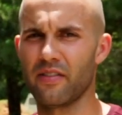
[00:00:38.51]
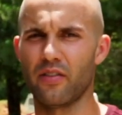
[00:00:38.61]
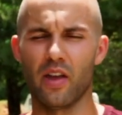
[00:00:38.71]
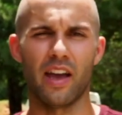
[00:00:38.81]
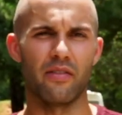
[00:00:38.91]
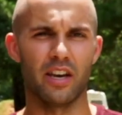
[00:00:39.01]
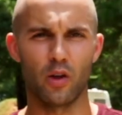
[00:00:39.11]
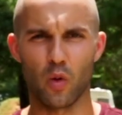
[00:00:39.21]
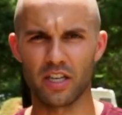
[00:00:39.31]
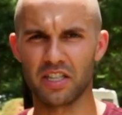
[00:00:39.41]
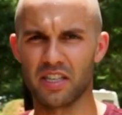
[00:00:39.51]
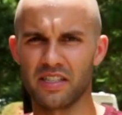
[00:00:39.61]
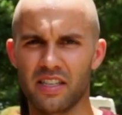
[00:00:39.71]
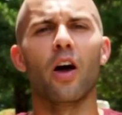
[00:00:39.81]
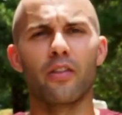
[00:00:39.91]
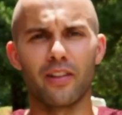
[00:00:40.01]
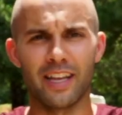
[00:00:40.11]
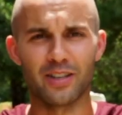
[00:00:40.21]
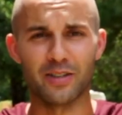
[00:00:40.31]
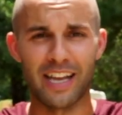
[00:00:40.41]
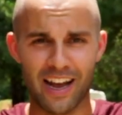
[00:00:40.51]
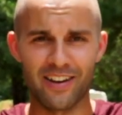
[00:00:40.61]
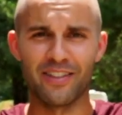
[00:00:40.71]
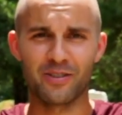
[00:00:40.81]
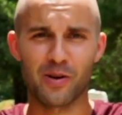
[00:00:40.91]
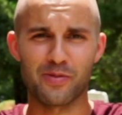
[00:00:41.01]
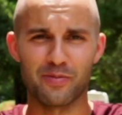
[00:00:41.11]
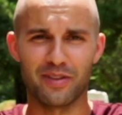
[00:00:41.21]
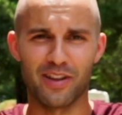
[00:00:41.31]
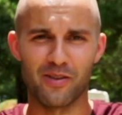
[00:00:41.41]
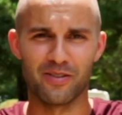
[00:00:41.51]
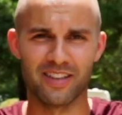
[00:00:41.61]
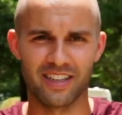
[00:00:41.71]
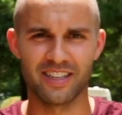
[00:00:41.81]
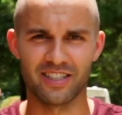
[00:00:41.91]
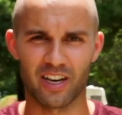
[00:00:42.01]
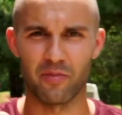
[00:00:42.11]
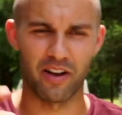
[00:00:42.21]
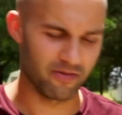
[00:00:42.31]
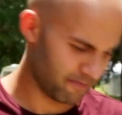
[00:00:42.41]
if you have any questions, the links are down in the description below. Check them out.